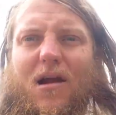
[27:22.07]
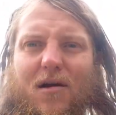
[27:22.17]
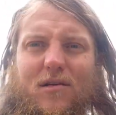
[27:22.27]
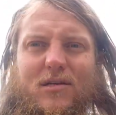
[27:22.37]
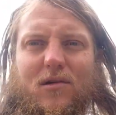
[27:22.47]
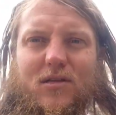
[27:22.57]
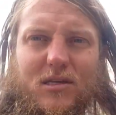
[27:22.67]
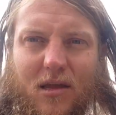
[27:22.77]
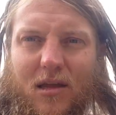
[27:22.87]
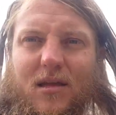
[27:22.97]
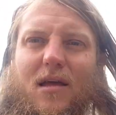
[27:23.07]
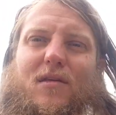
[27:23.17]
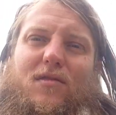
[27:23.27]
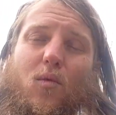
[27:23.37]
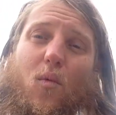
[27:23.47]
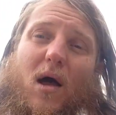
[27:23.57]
air. So it's like, and then the